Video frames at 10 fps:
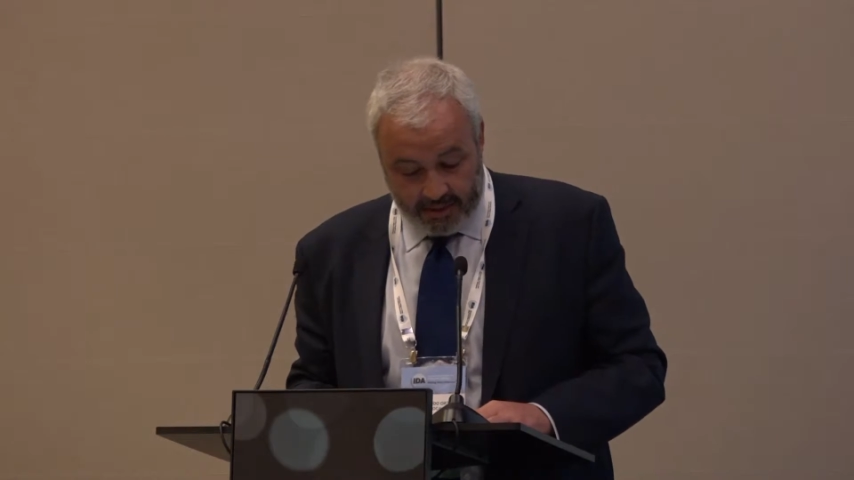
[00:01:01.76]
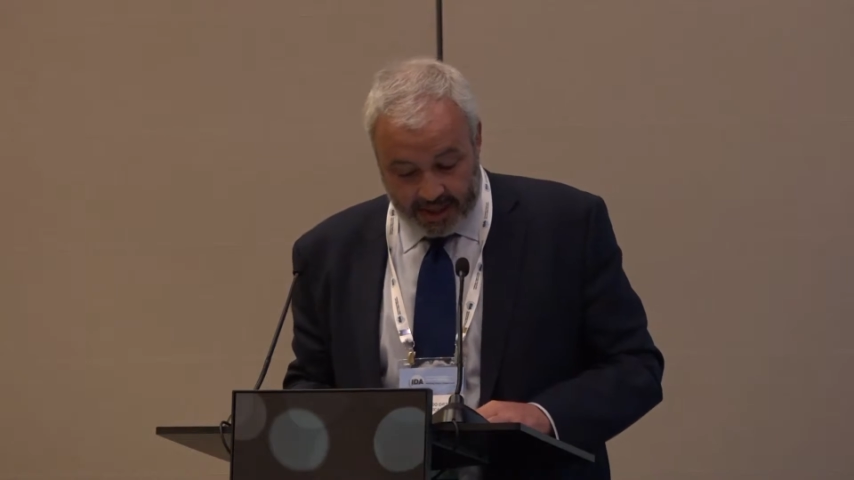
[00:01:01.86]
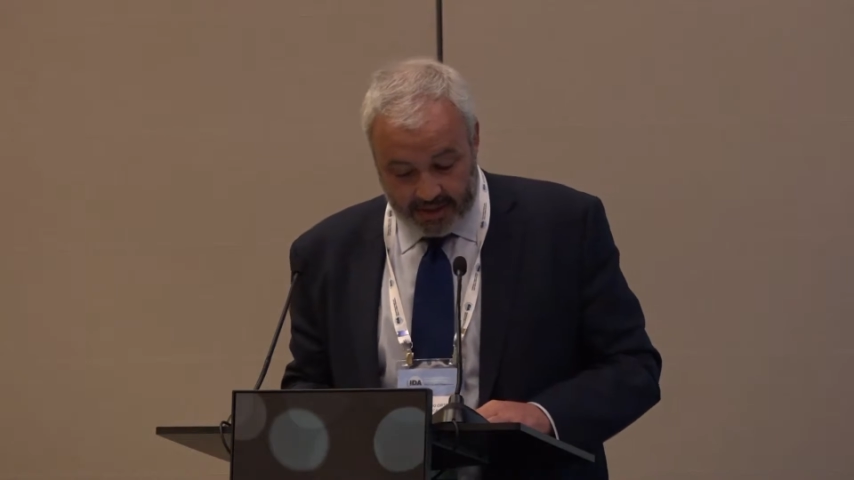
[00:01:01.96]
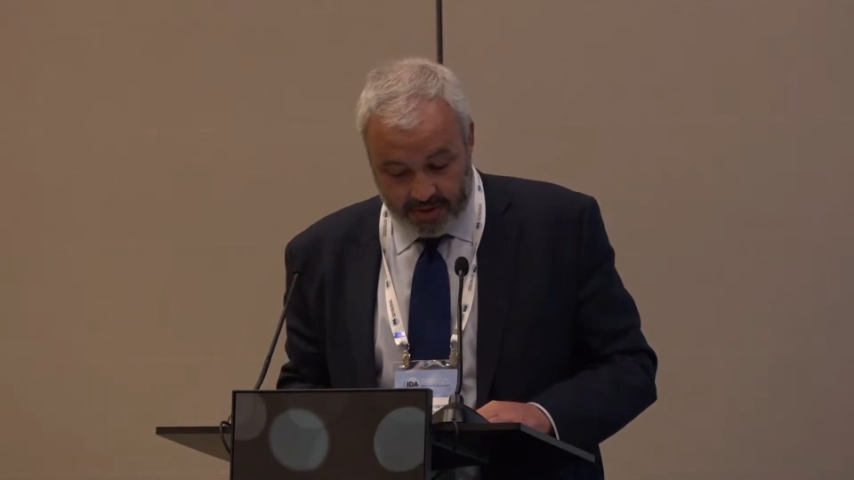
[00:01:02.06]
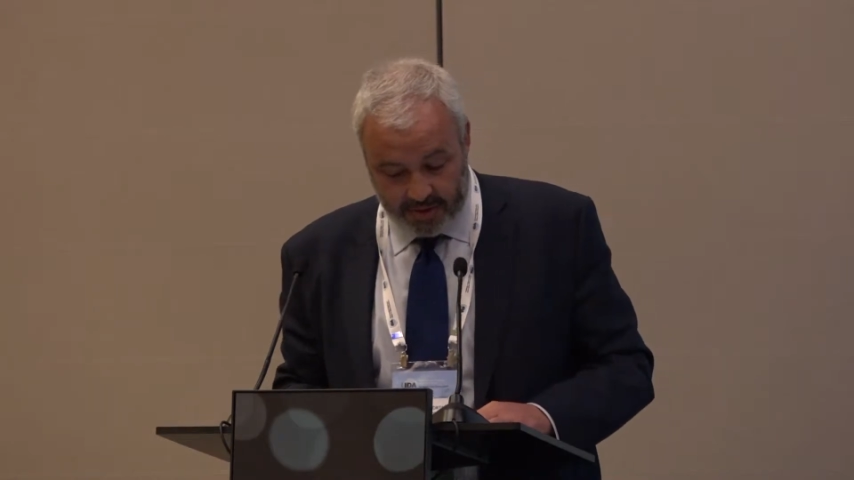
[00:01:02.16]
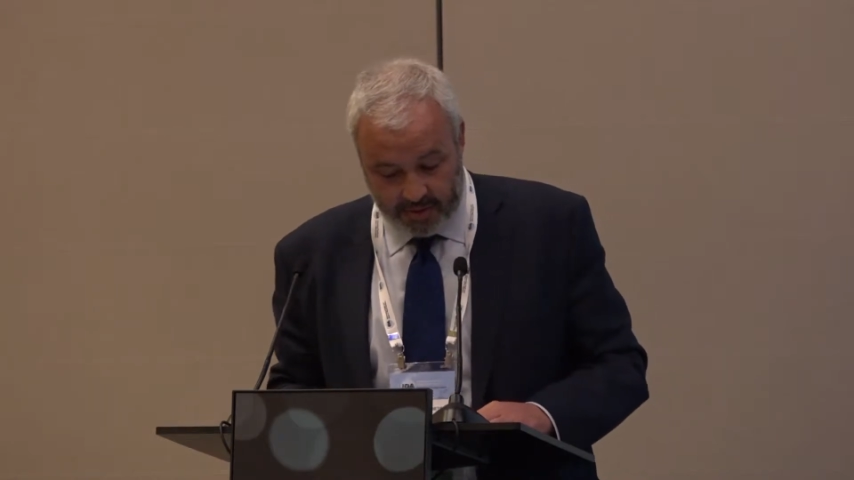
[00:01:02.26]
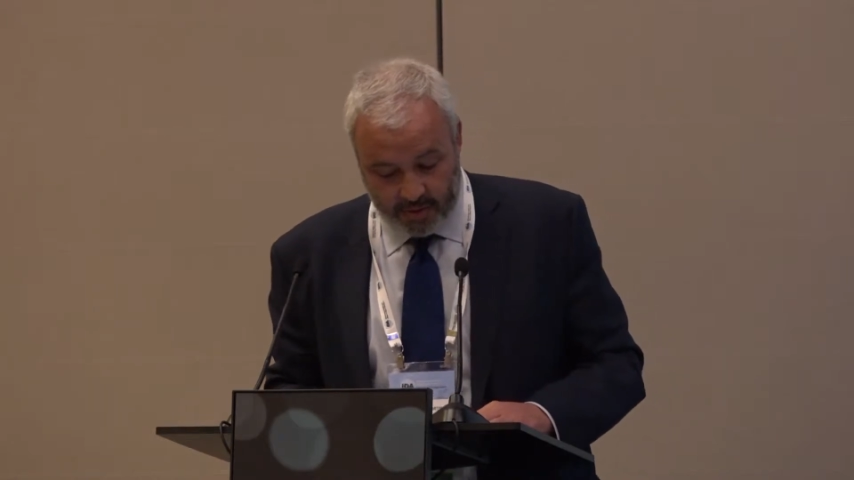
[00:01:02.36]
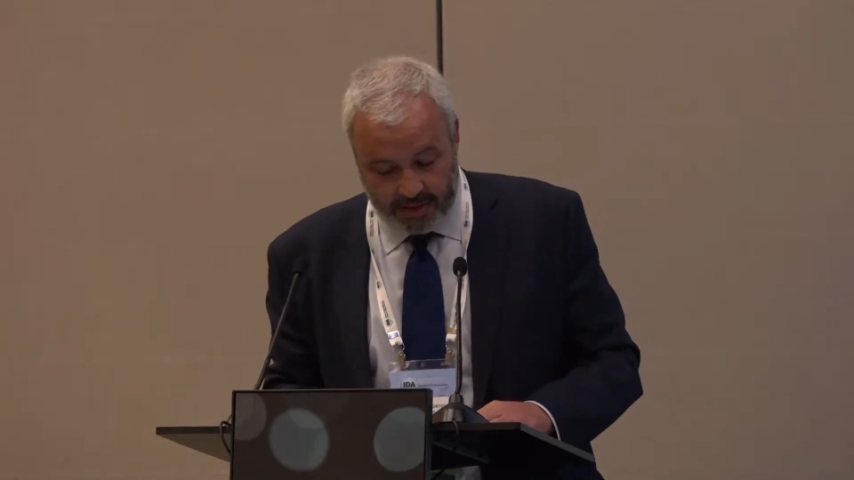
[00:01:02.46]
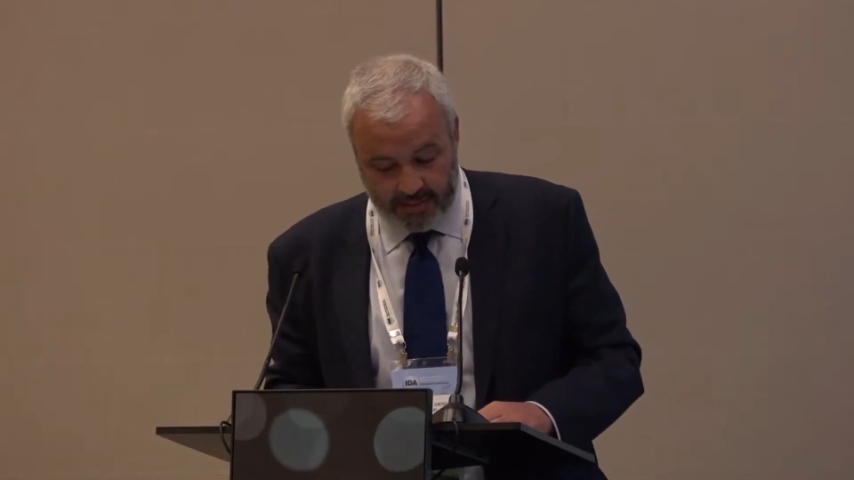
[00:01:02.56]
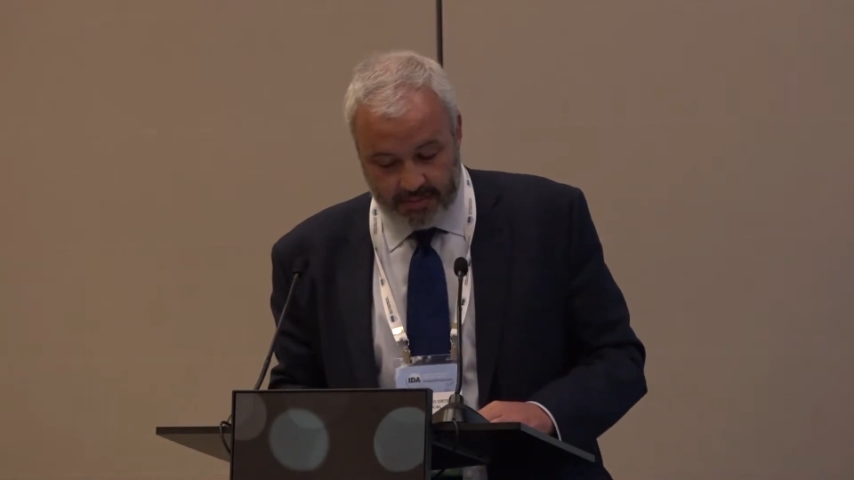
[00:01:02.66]
I would like
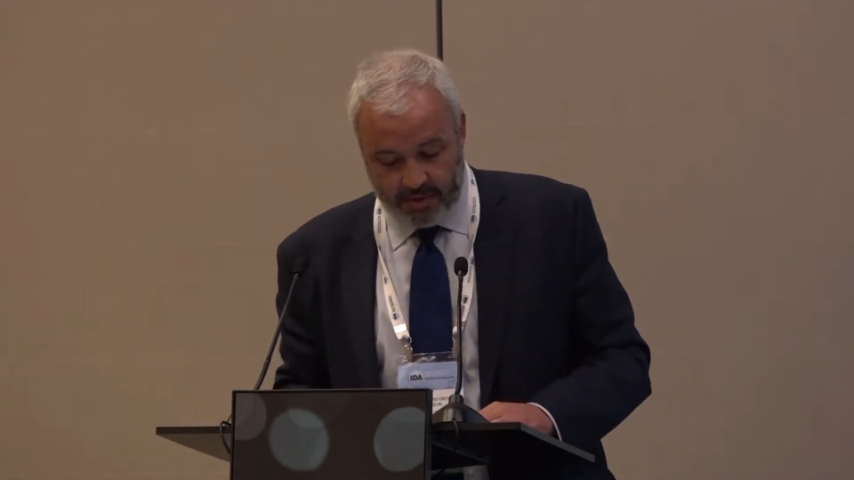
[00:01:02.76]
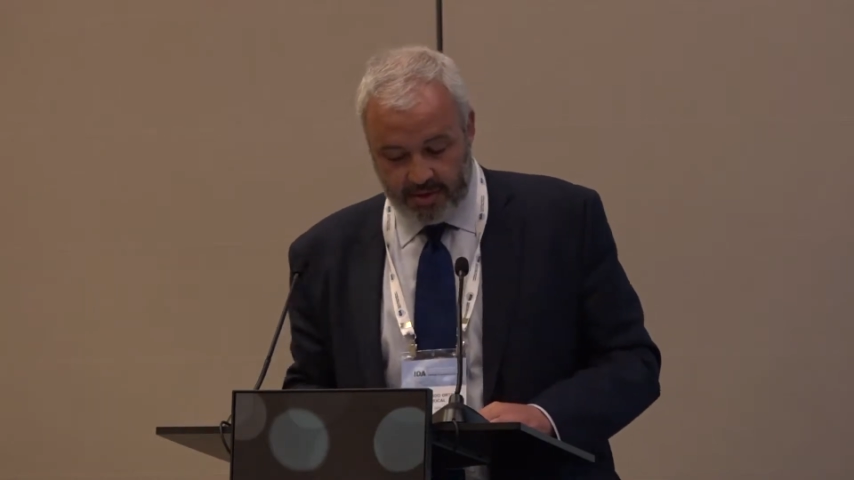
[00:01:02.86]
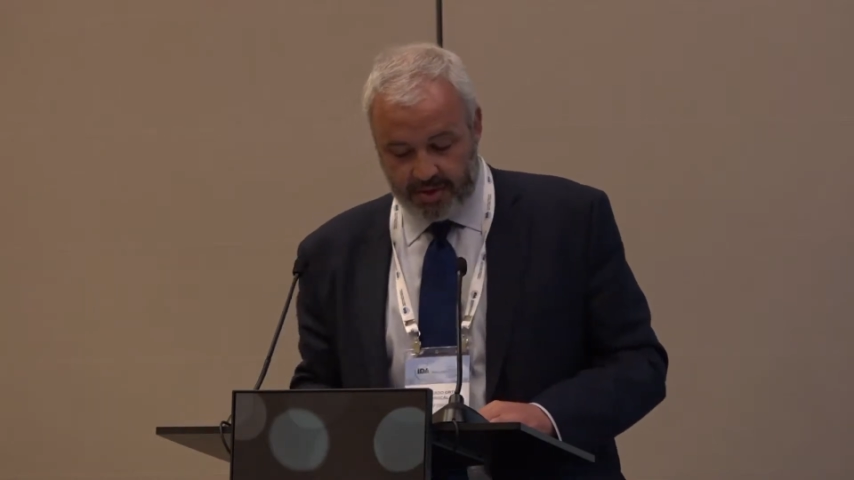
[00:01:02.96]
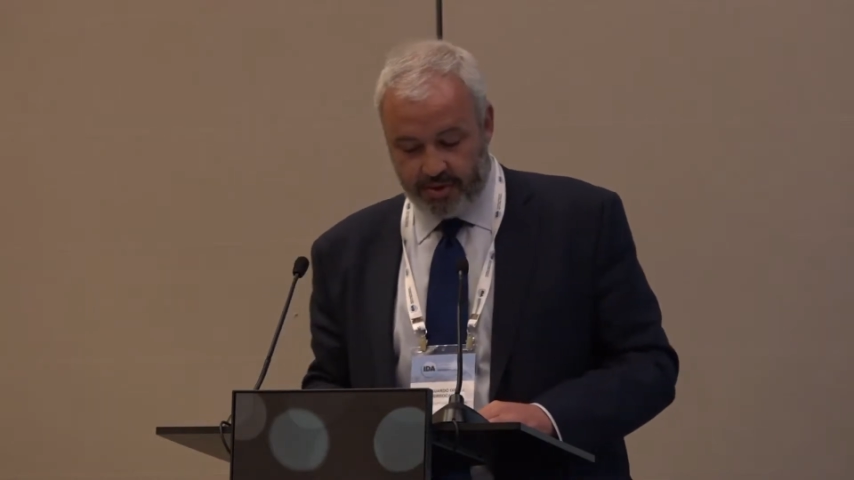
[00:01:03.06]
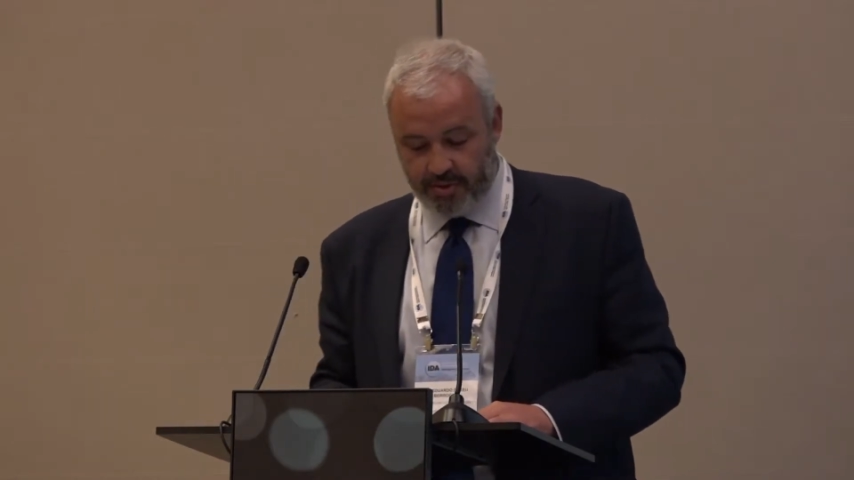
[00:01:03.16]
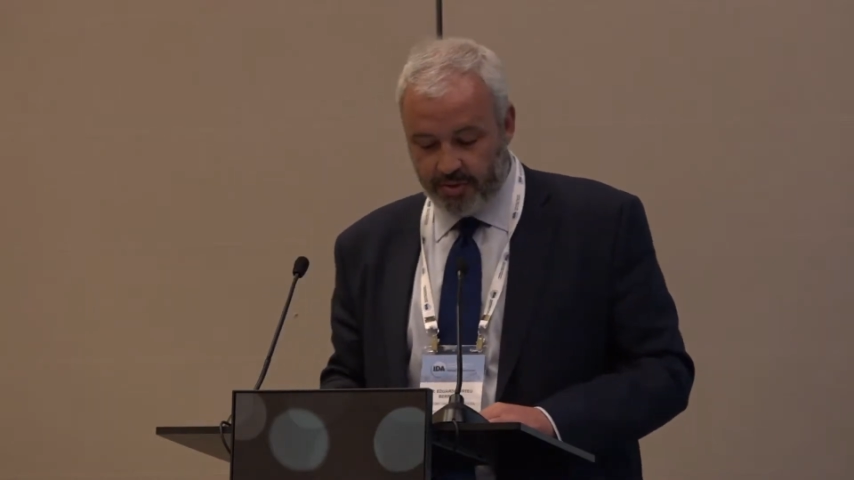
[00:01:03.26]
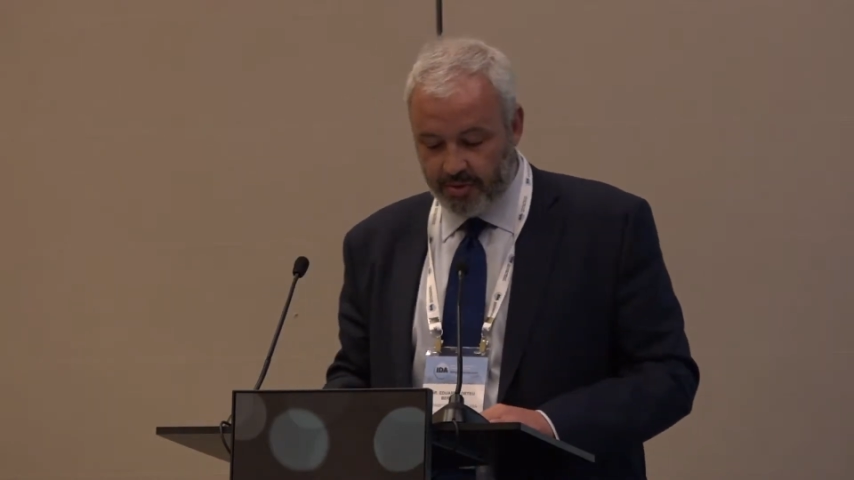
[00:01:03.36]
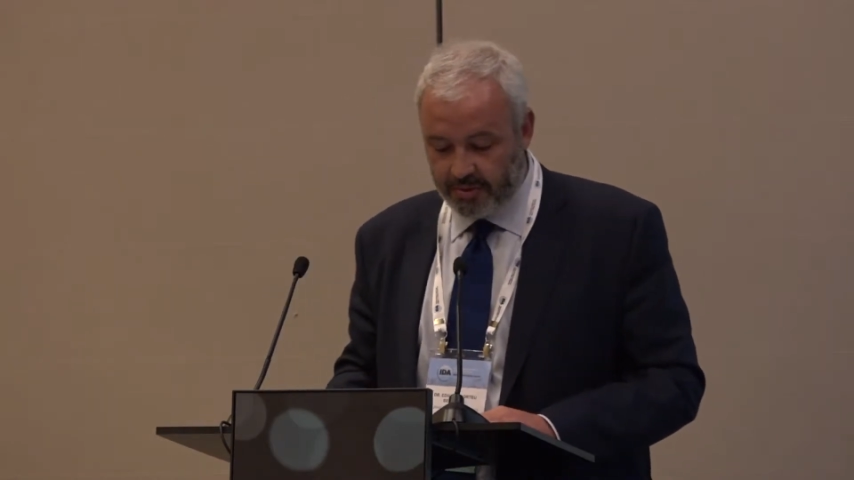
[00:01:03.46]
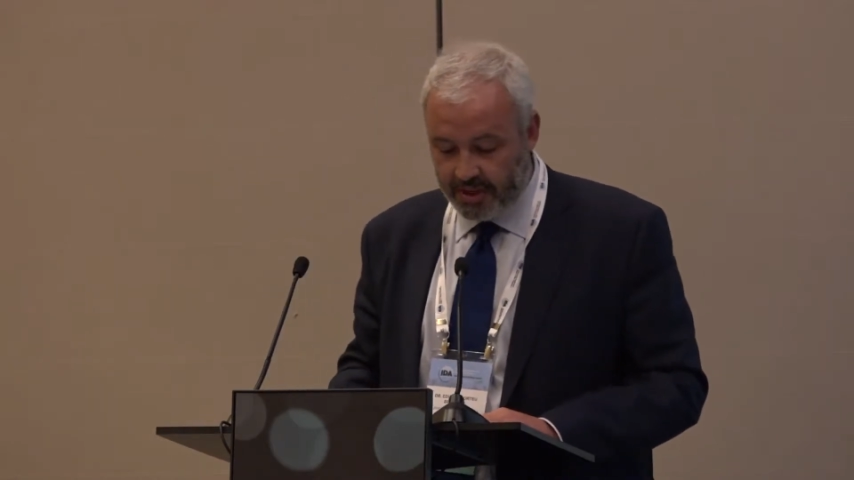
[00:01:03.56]
to add my voice to